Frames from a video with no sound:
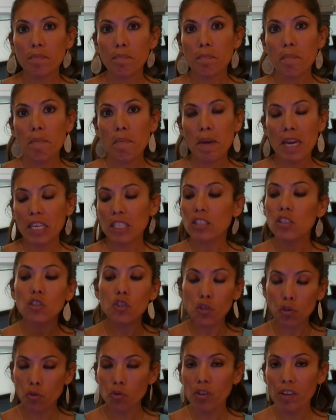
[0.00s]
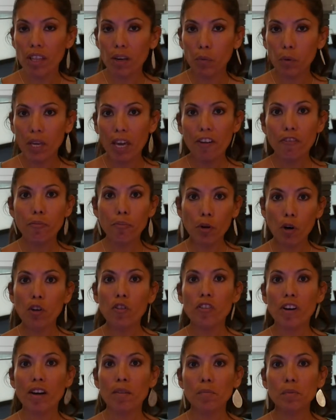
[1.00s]
makes sure that we have
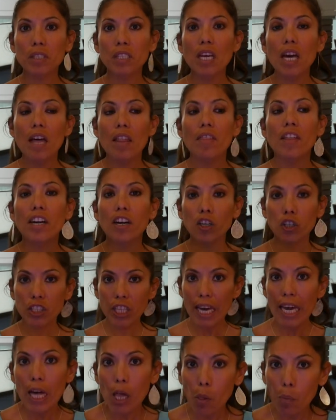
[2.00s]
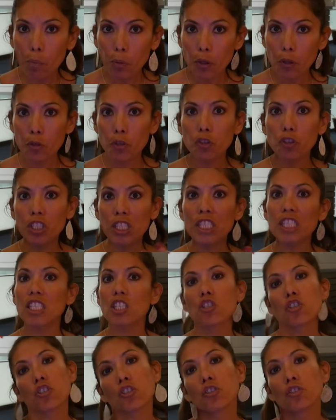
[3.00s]
programs that are gonna help you
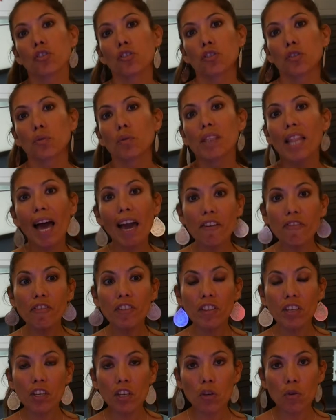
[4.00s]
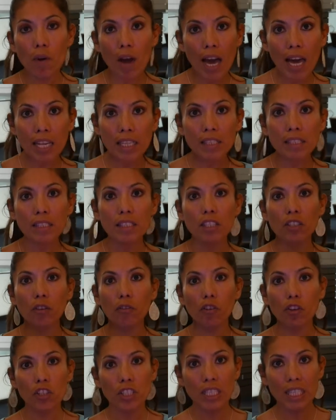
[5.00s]
transition to life in the US, and
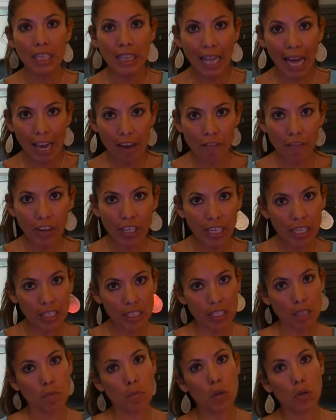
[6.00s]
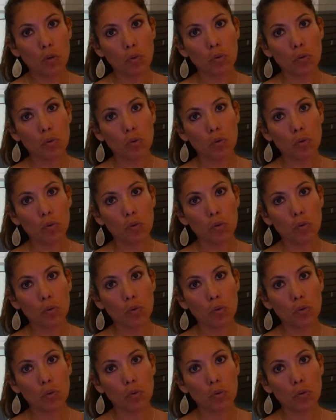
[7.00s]
of course in life at SMU.